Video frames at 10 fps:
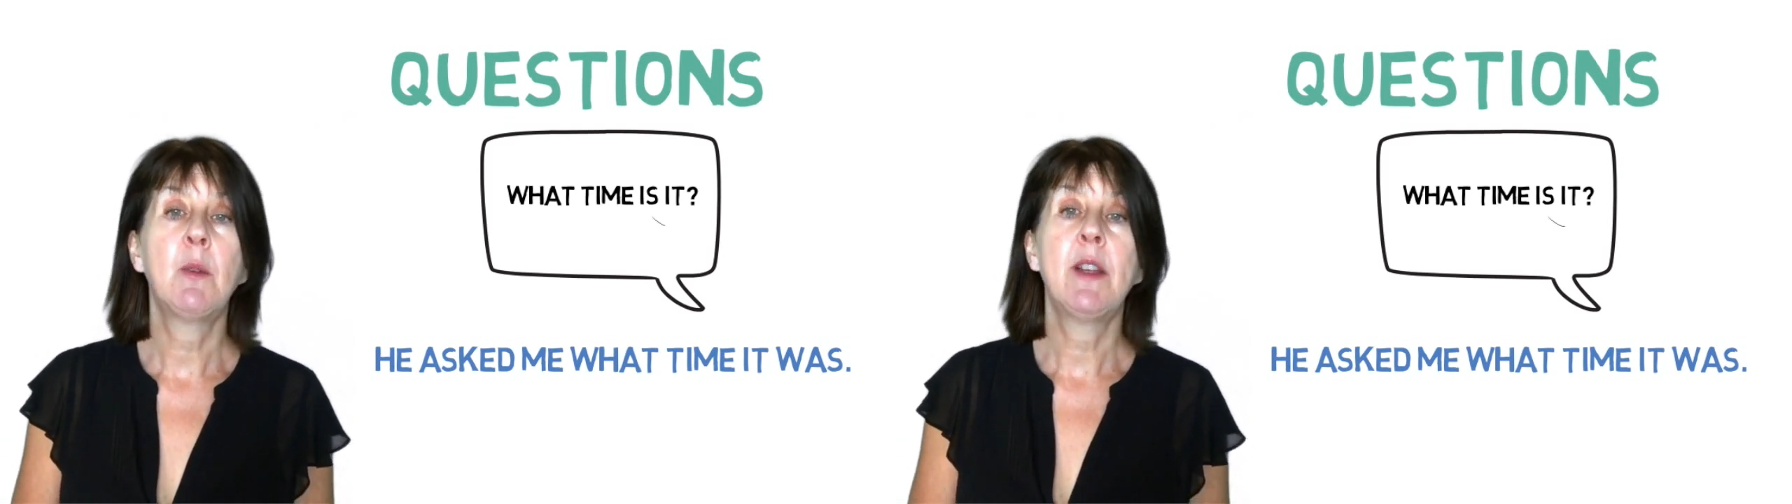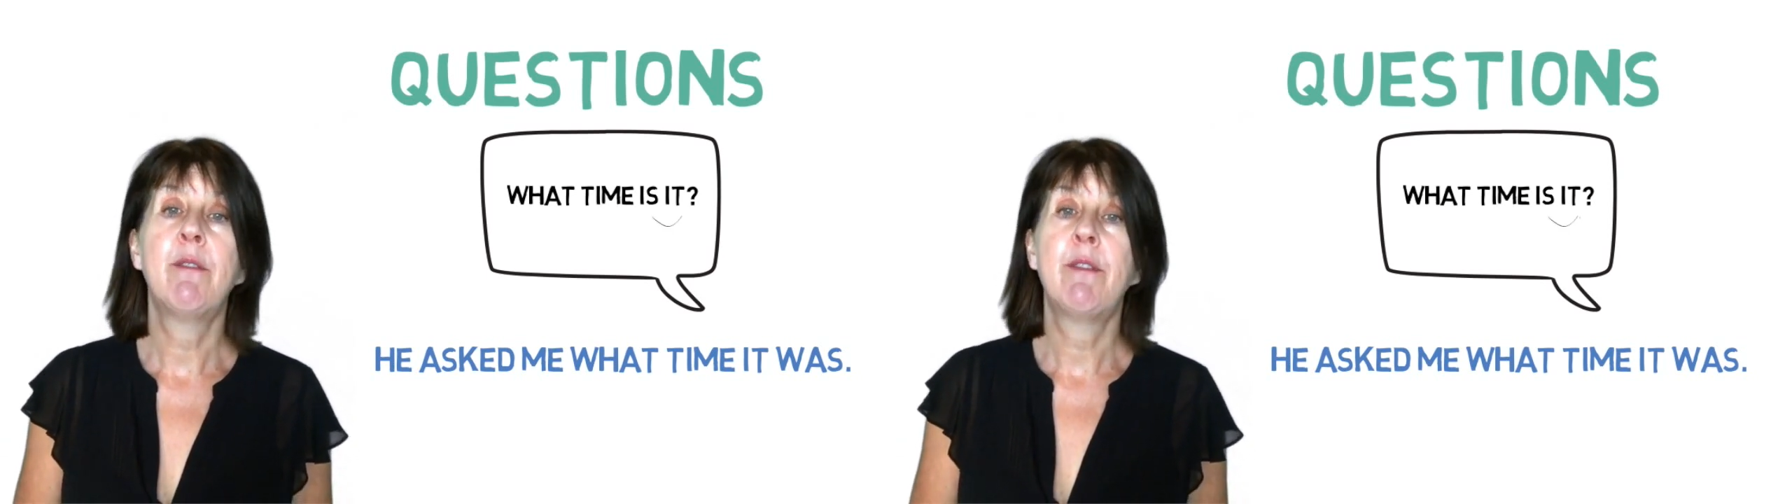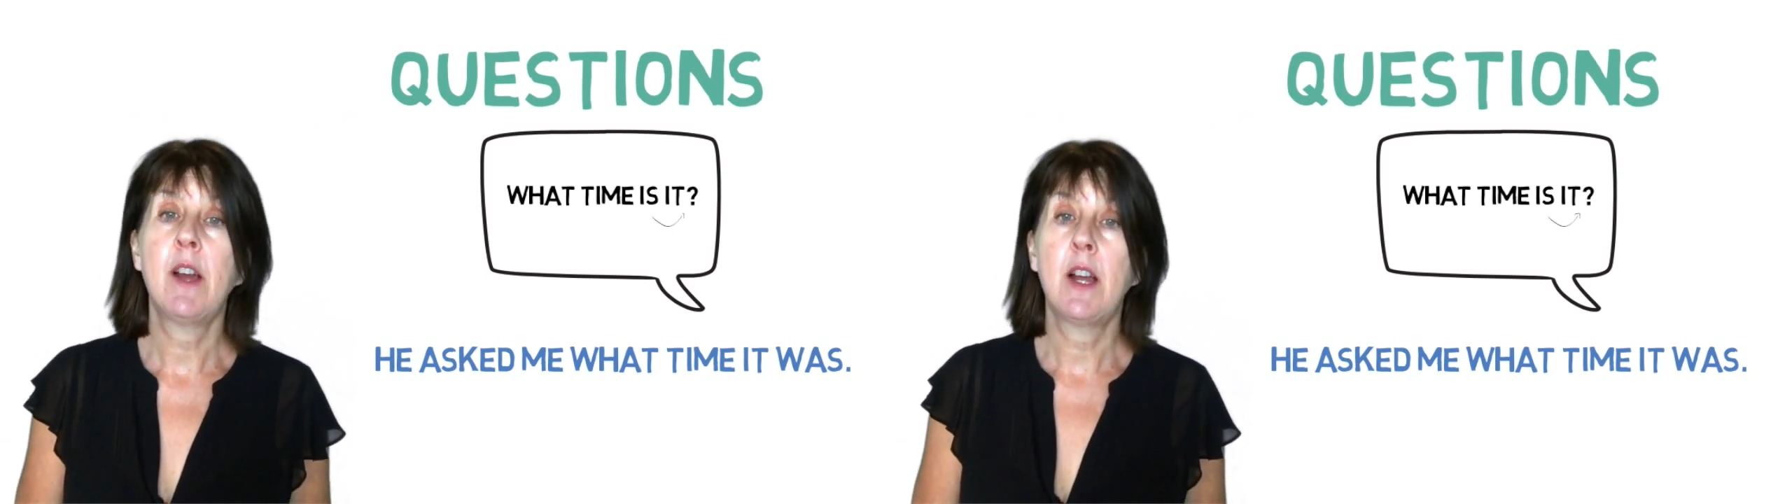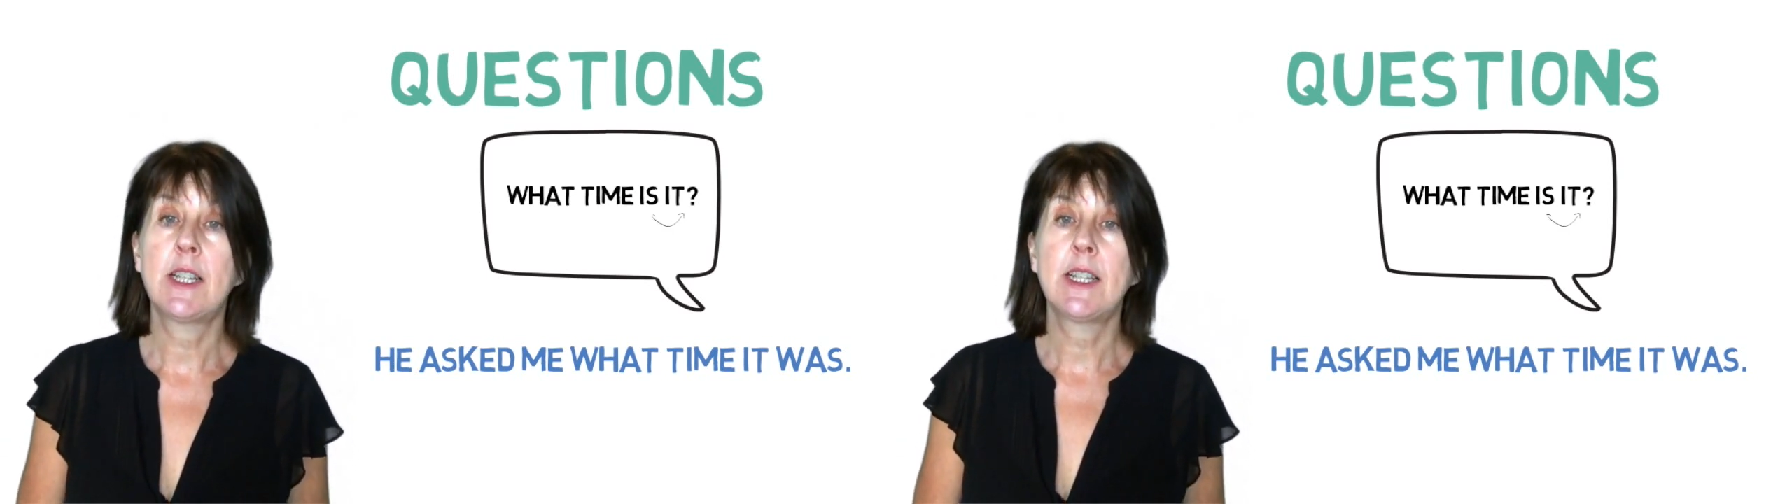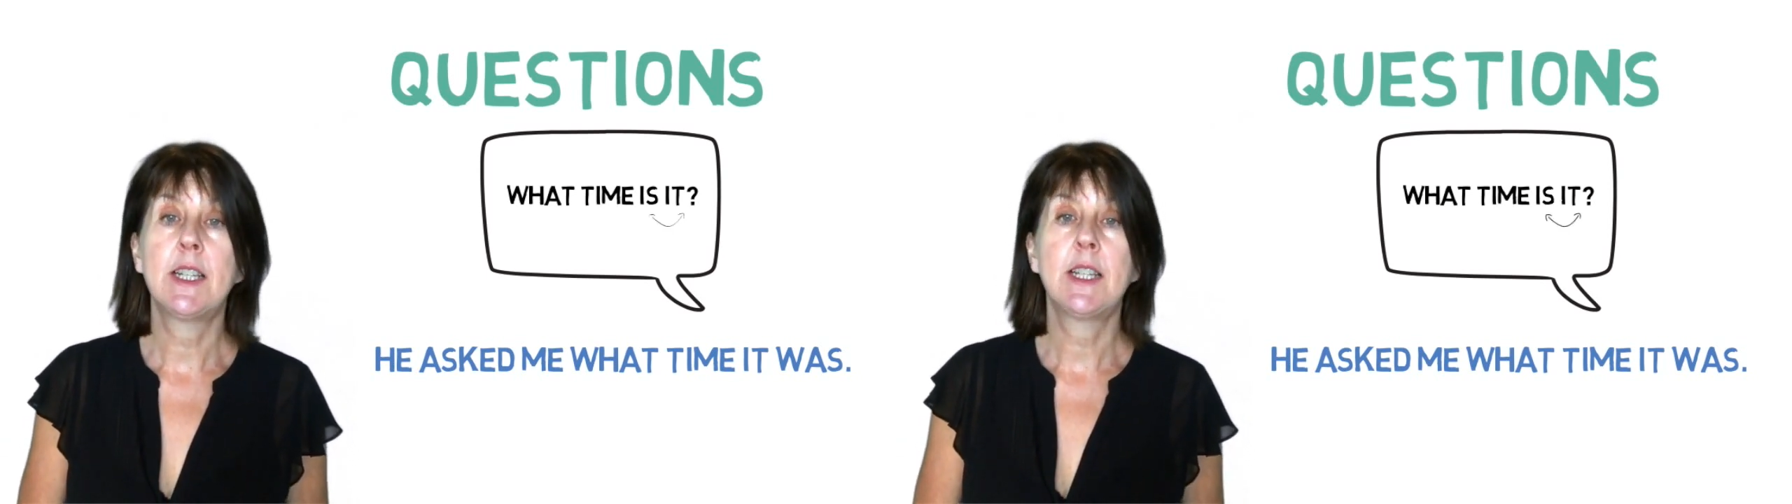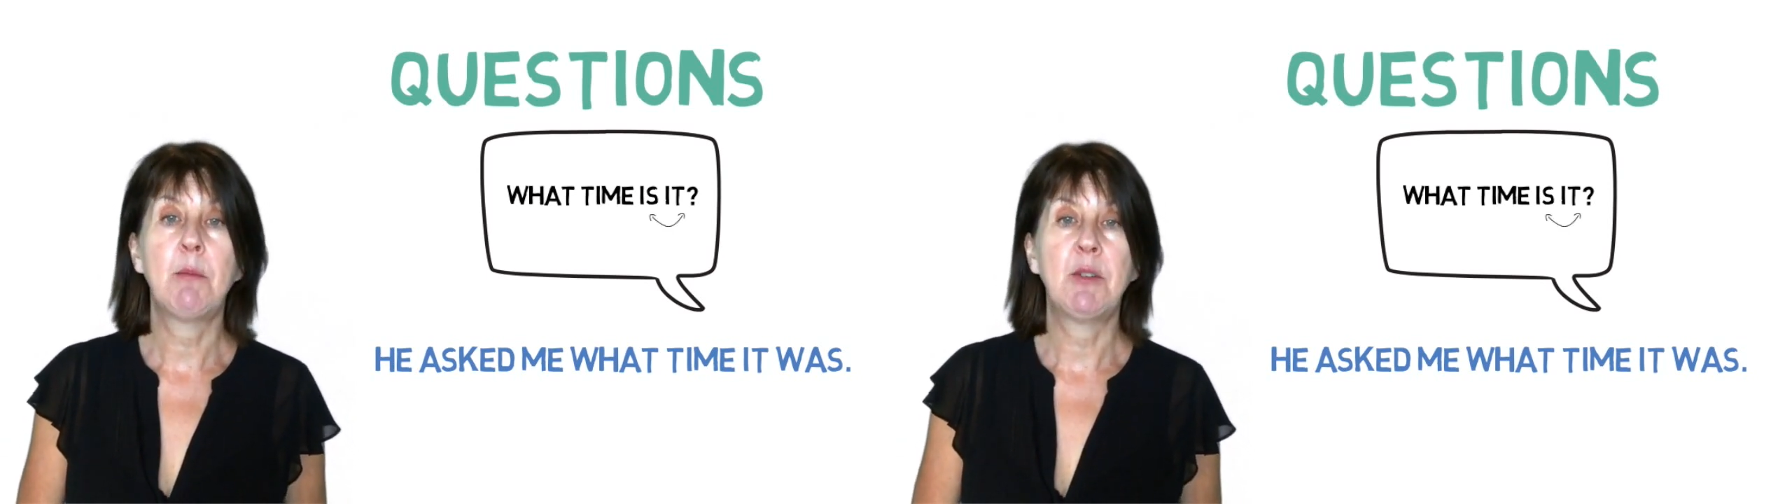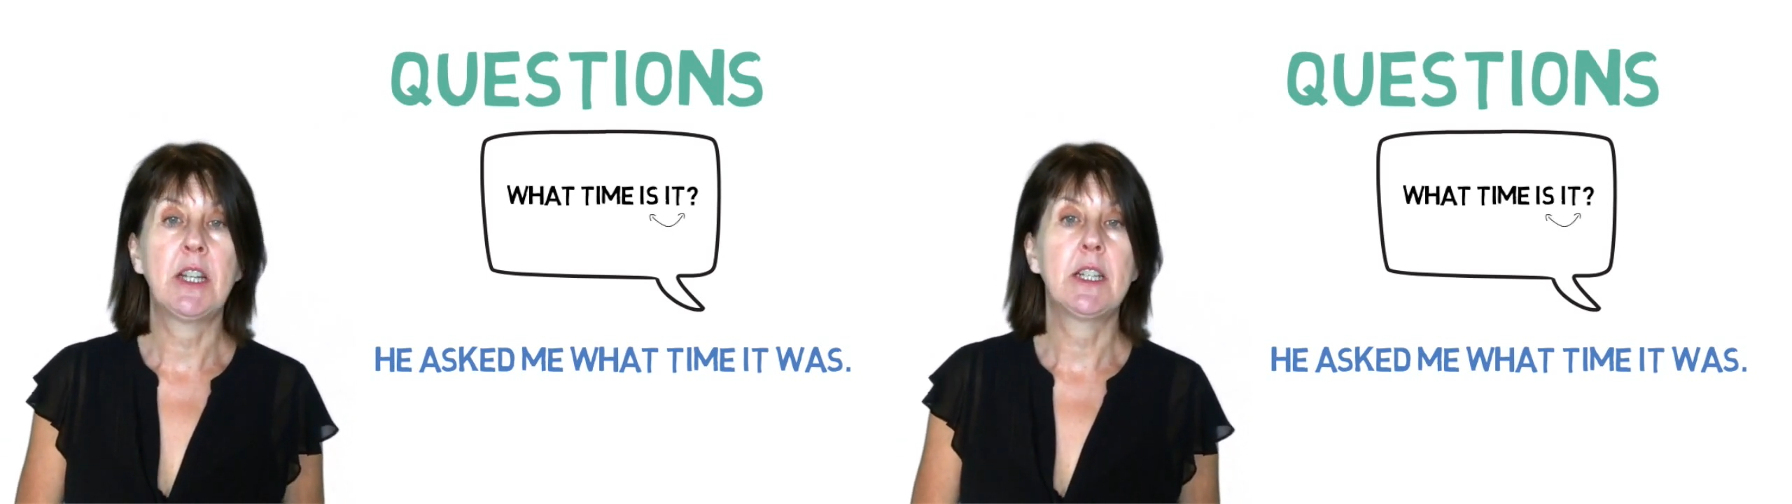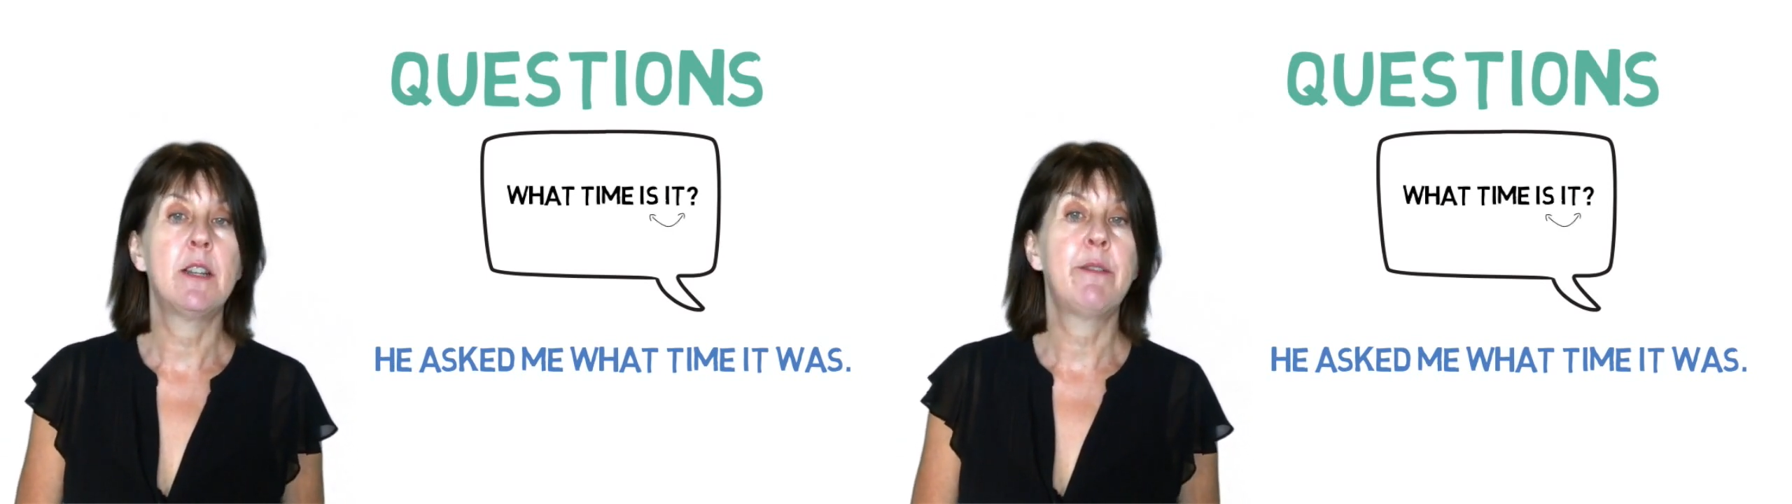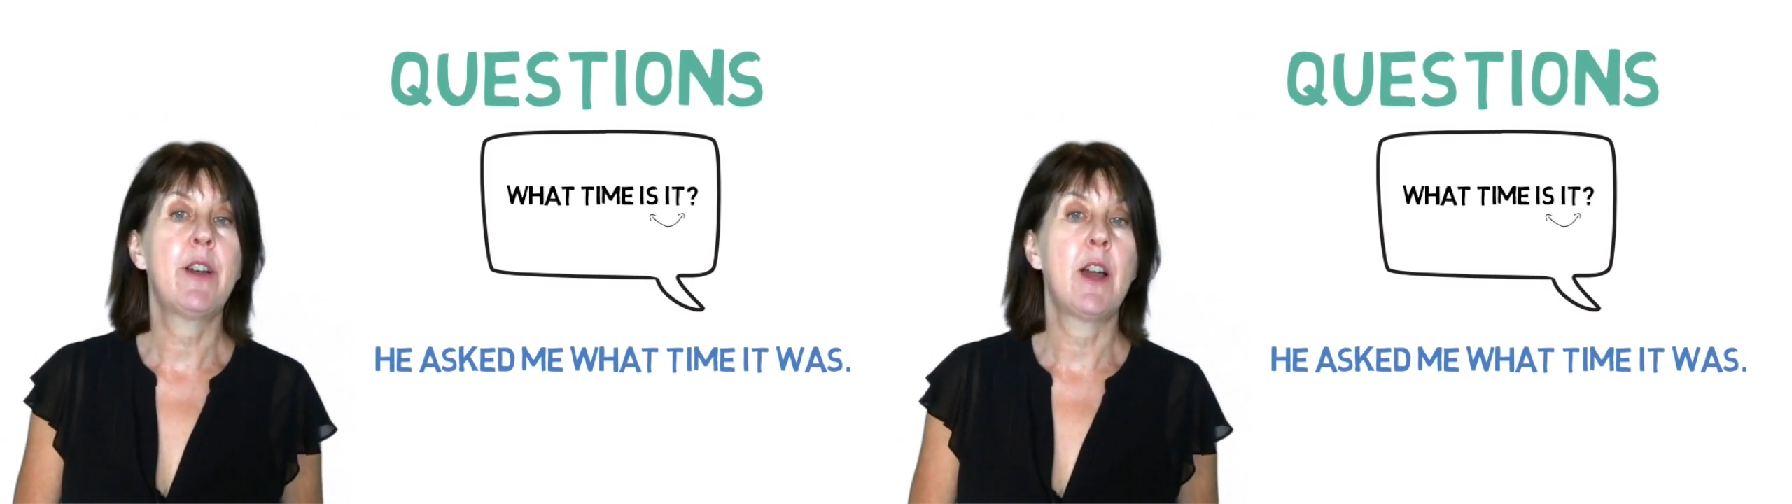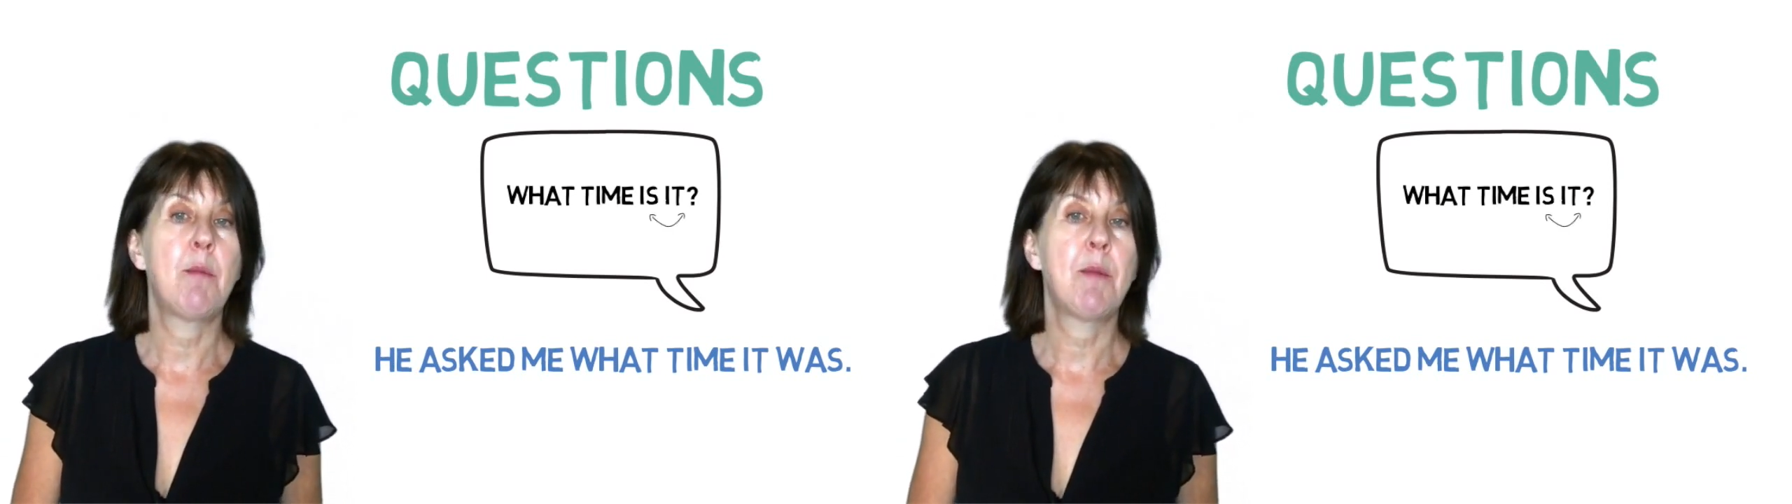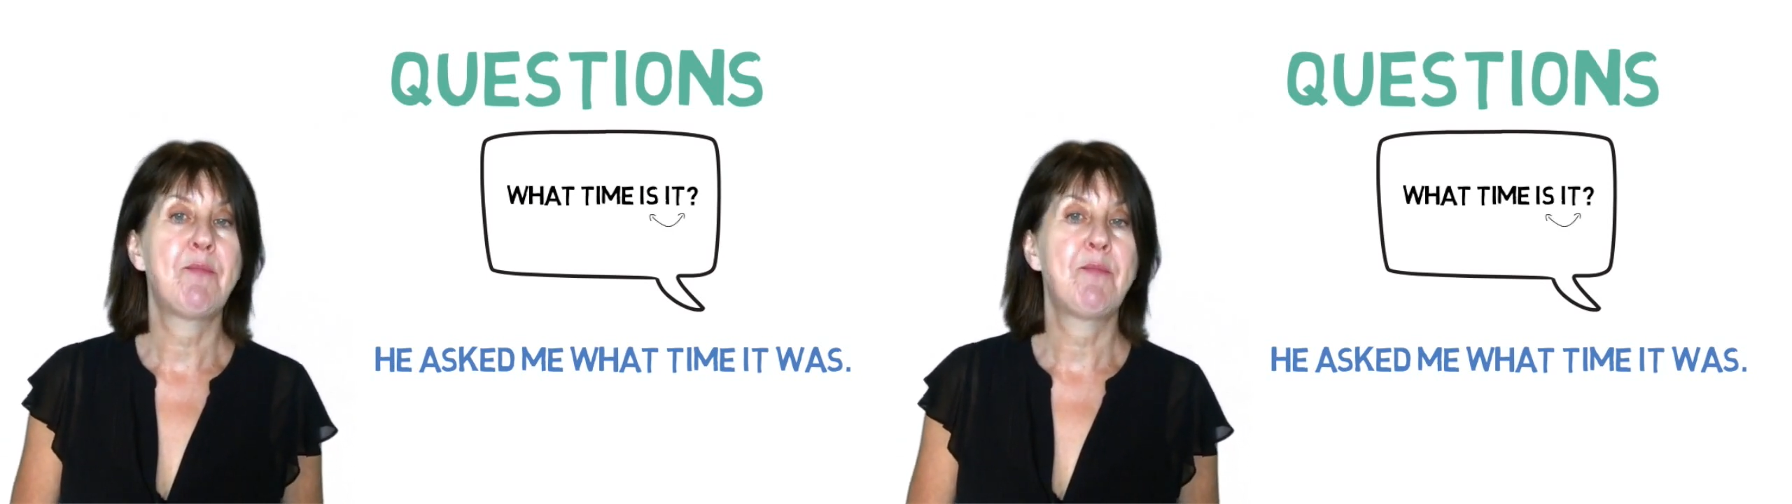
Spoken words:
we inverse the subject and the verb,